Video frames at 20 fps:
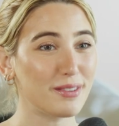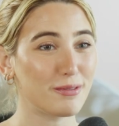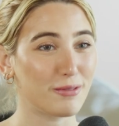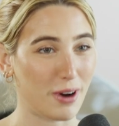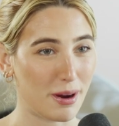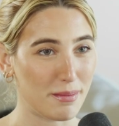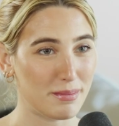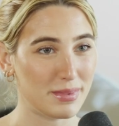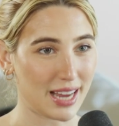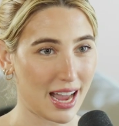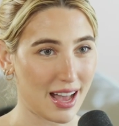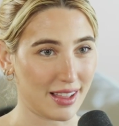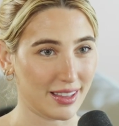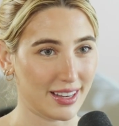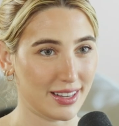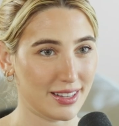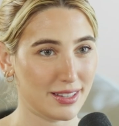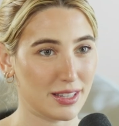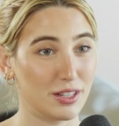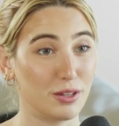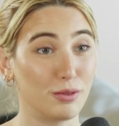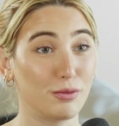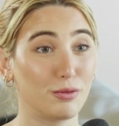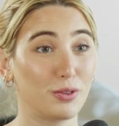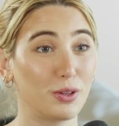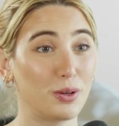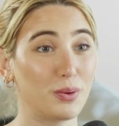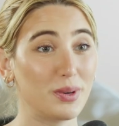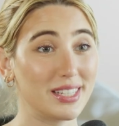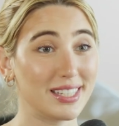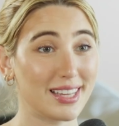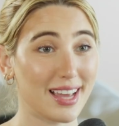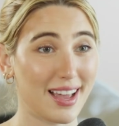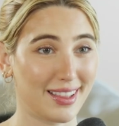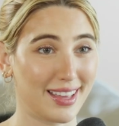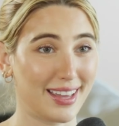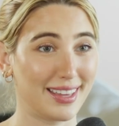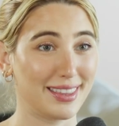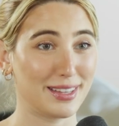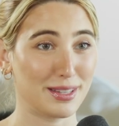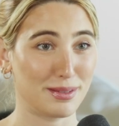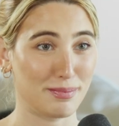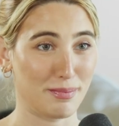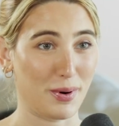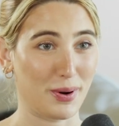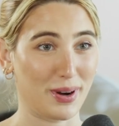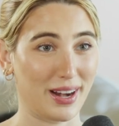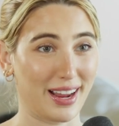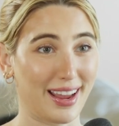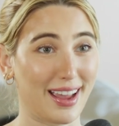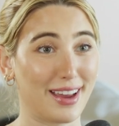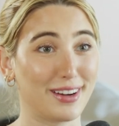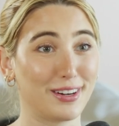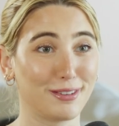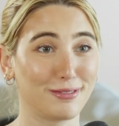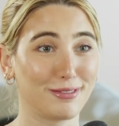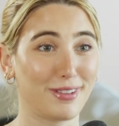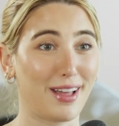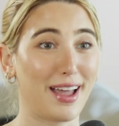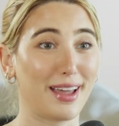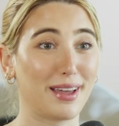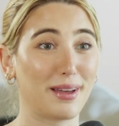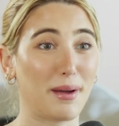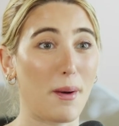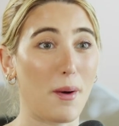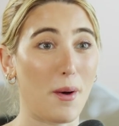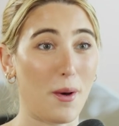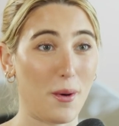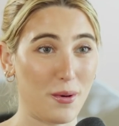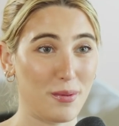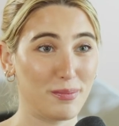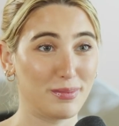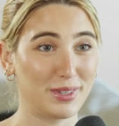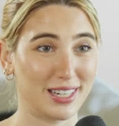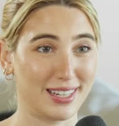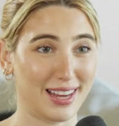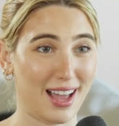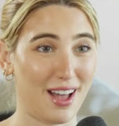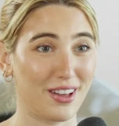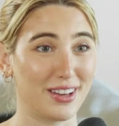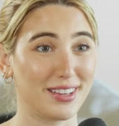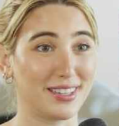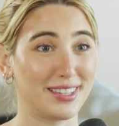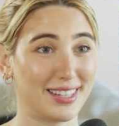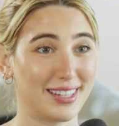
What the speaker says: from Dallas. You flew into LA this morning and you're flying home to Dallas